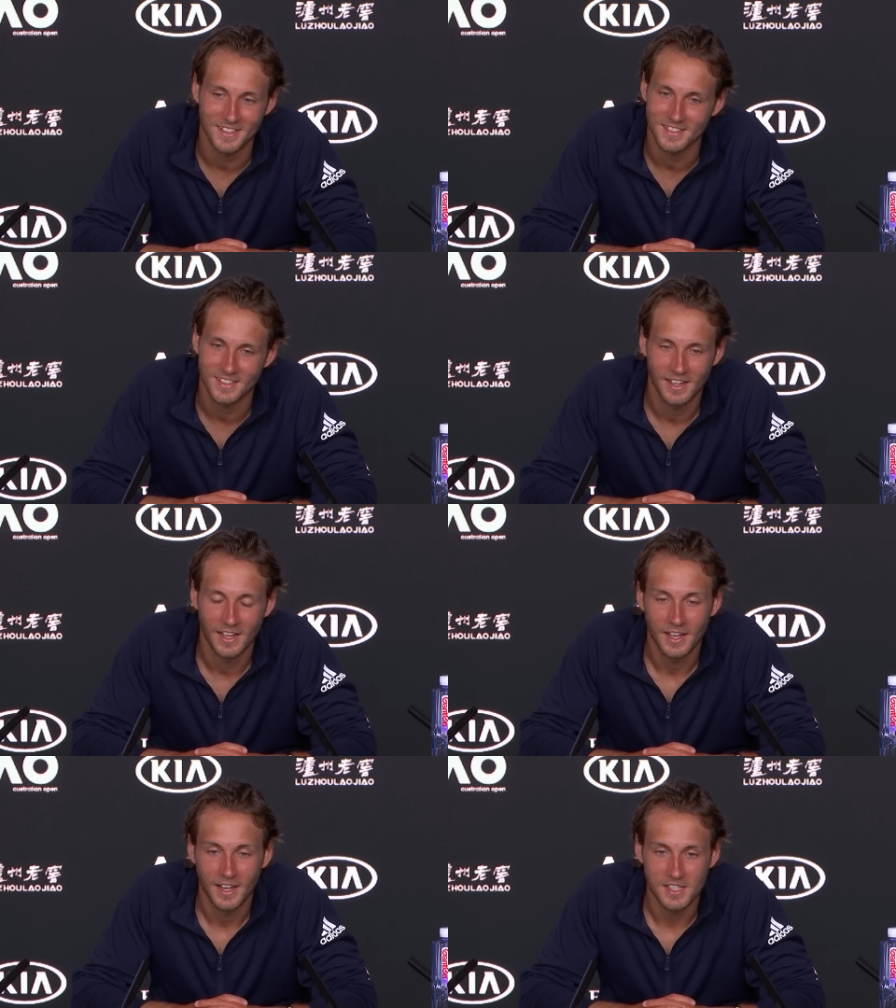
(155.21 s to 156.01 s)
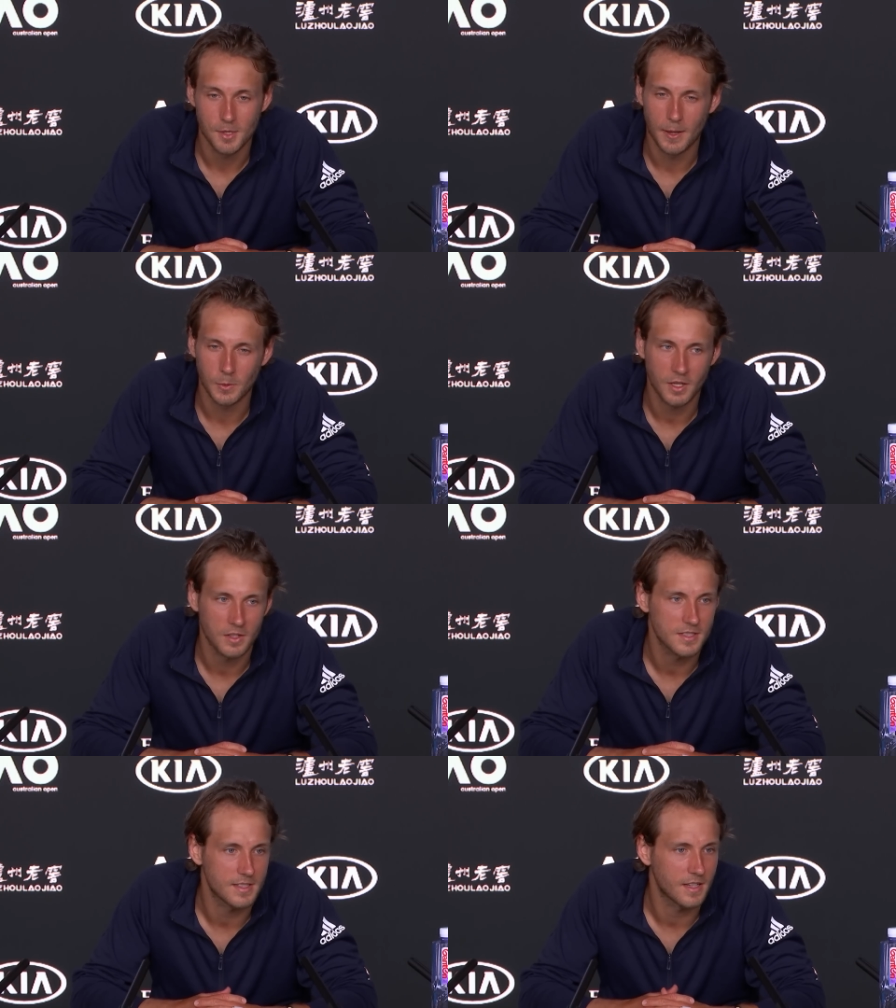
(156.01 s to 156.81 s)
It's it's about
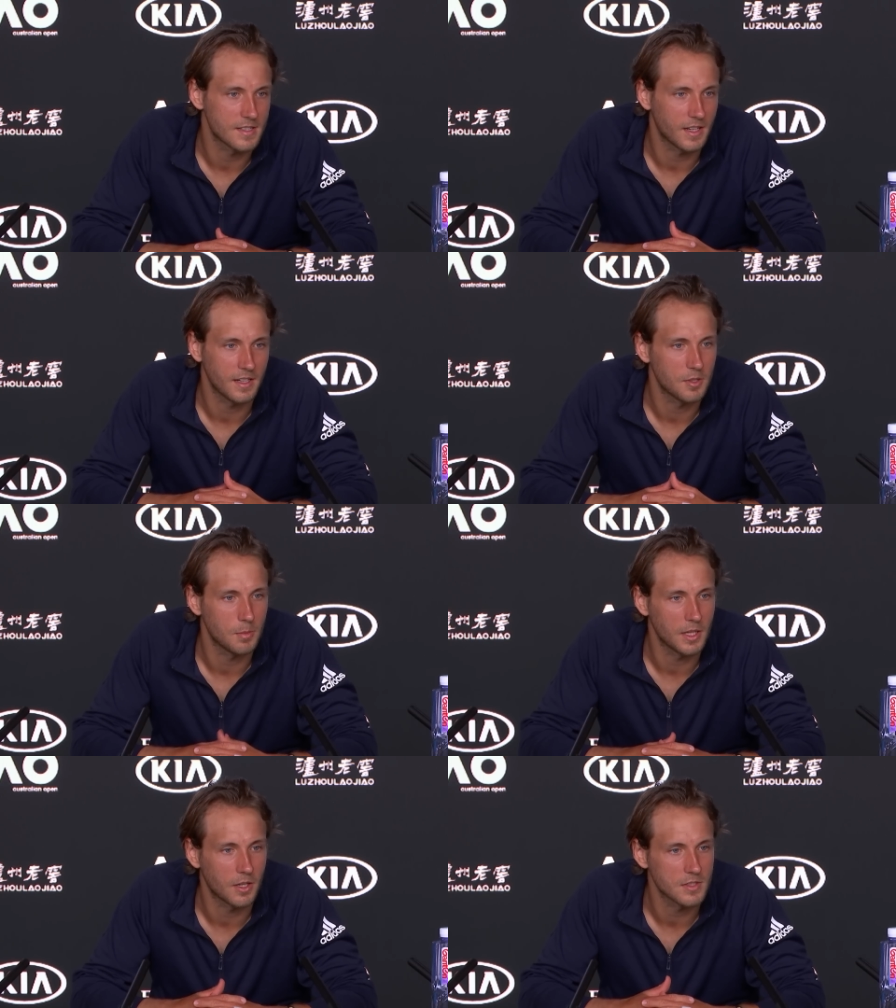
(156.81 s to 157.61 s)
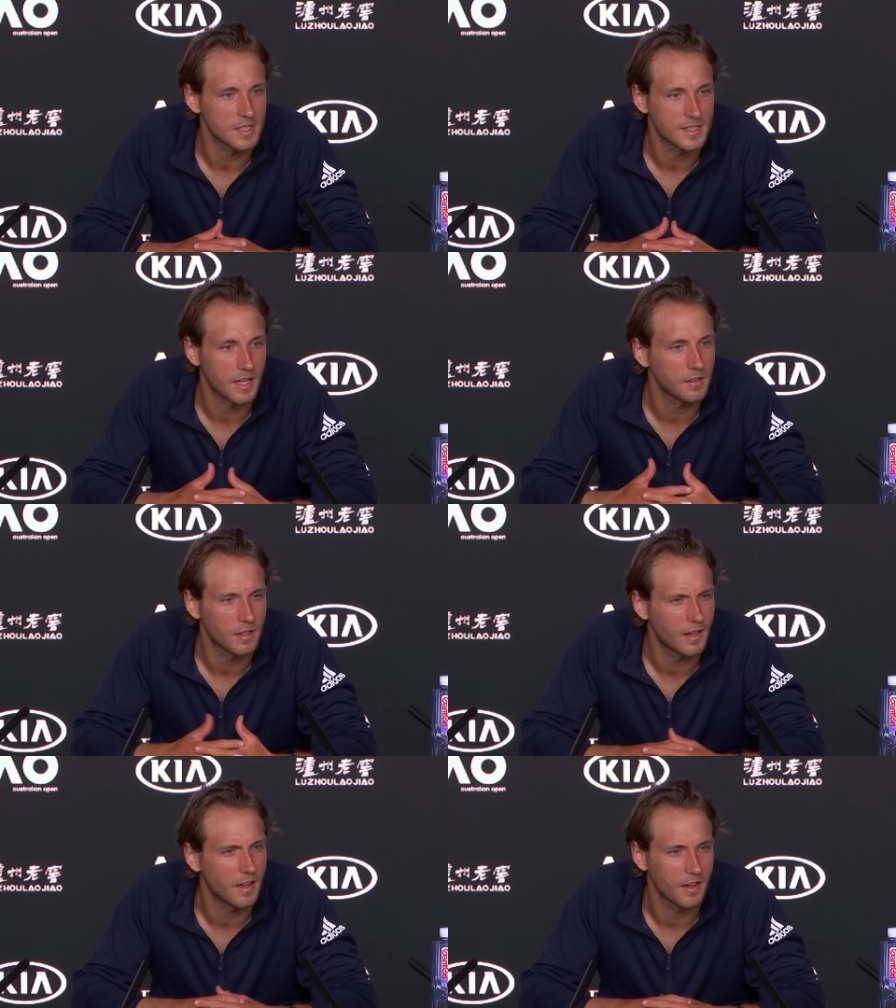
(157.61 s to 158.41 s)
consistency. I need to be consistent
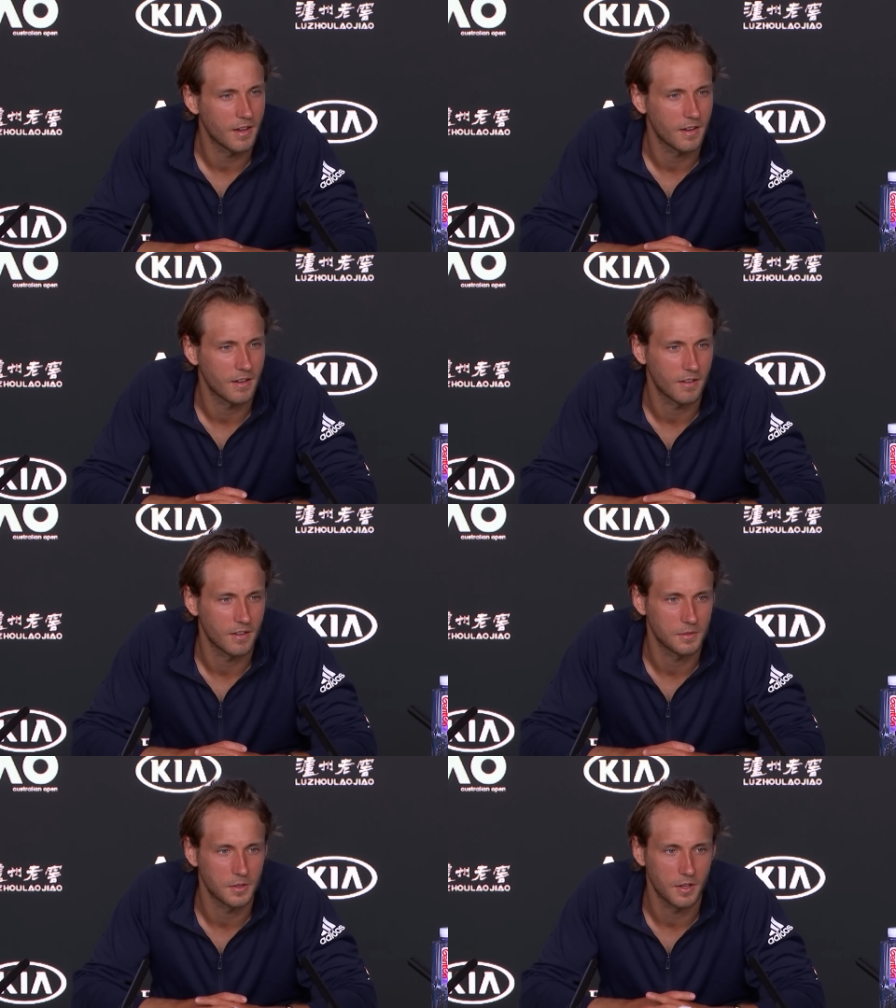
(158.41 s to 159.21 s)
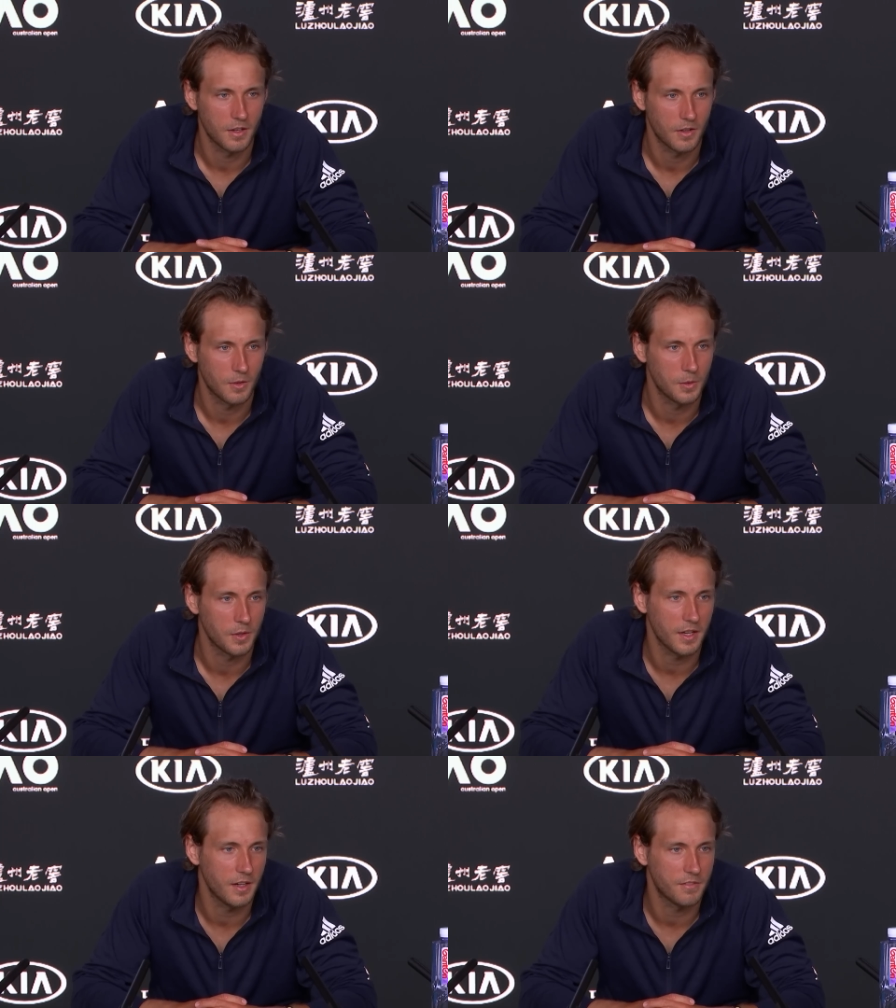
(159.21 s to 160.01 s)
uh, all the all the
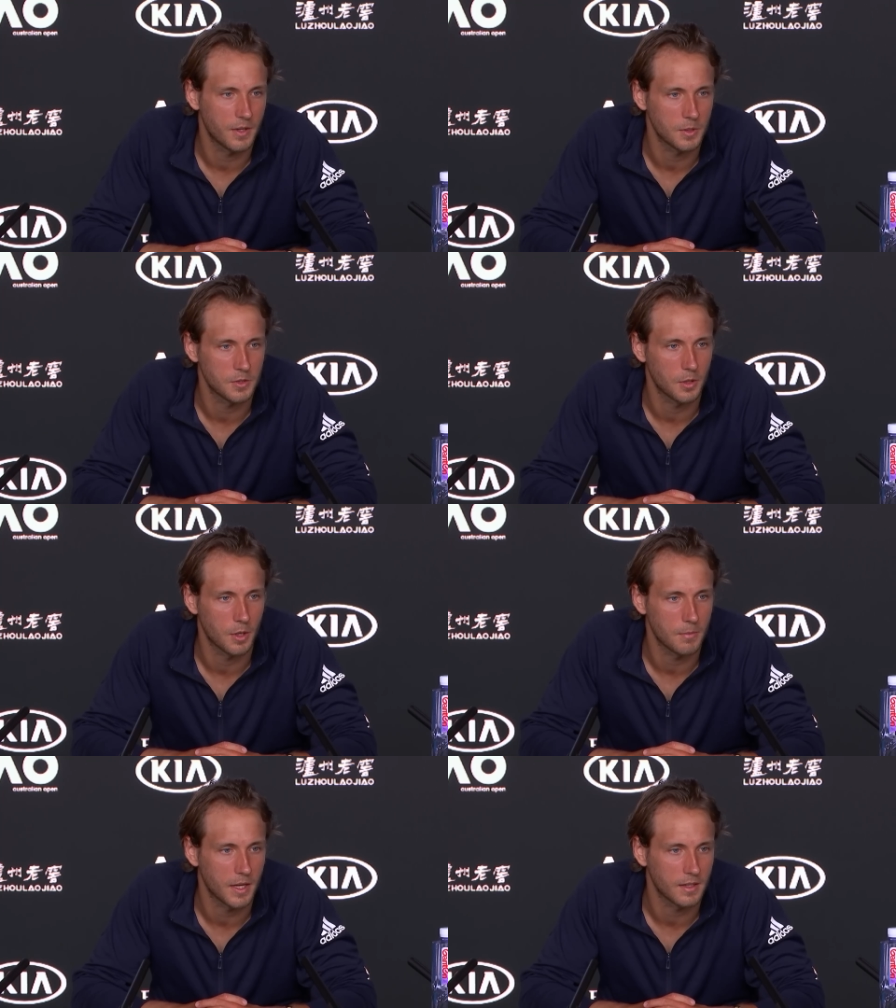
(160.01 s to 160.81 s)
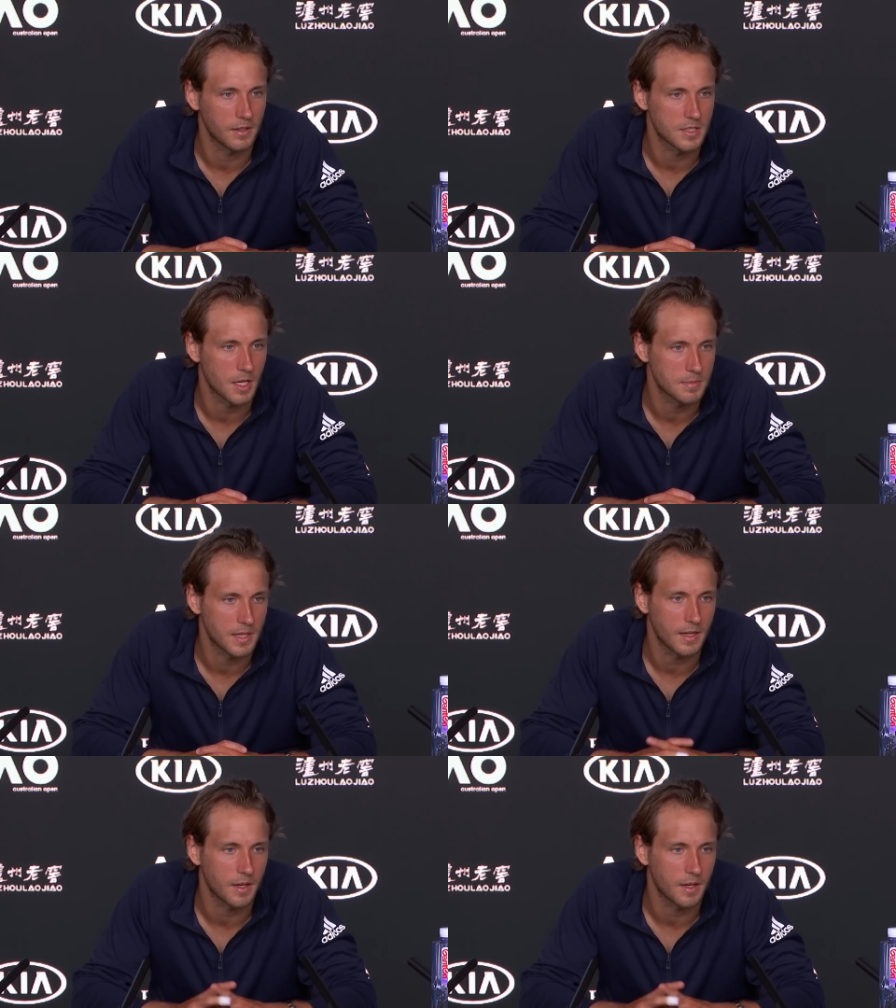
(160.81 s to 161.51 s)
year if I want to come back in the top ten.